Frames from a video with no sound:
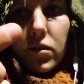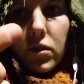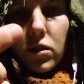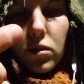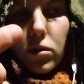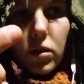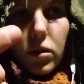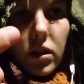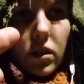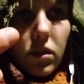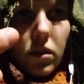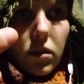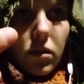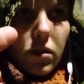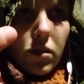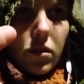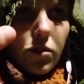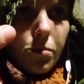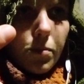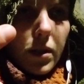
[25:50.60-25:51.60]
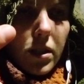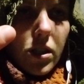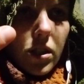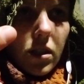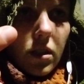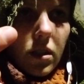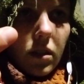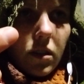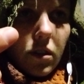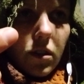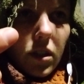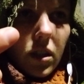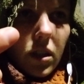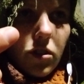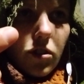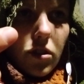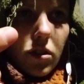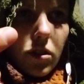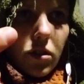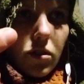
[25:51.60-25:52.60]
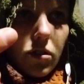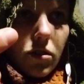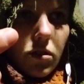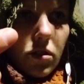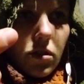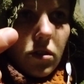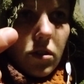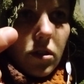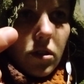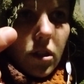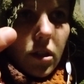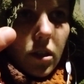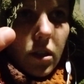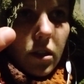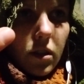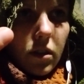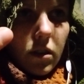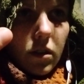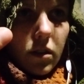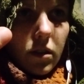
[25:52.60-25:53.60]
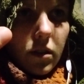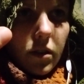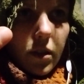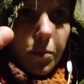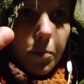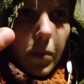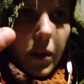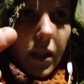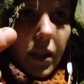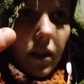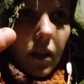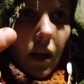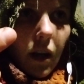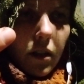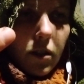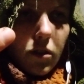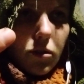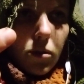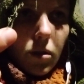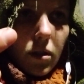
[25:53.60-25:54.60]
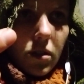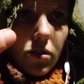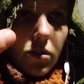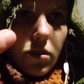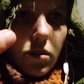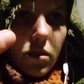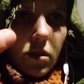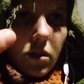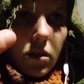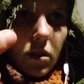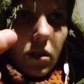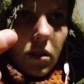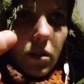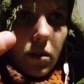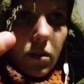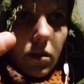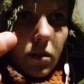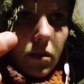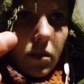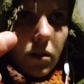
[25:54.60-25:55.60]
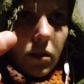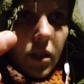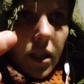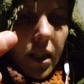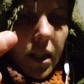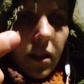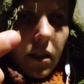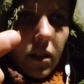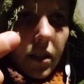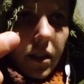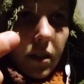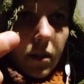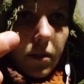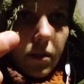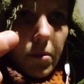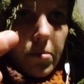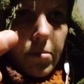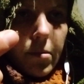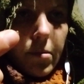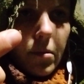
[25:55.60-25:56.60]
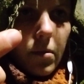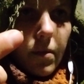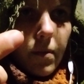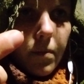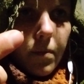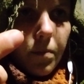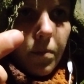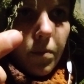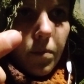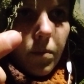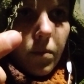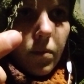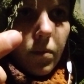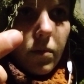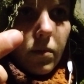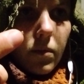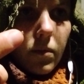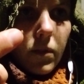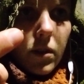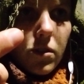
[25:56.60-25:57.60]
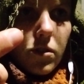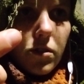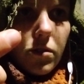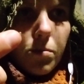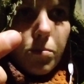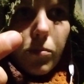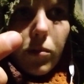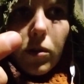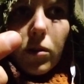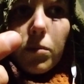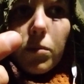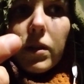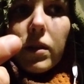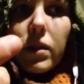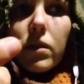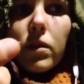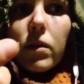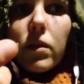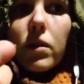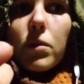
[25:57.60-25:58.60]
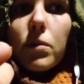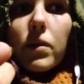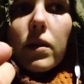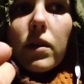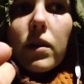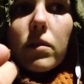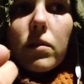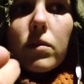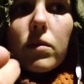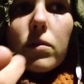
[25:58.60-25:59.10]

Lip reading: Tune into these magical creatures, bring luck to us and healing. There's probably another one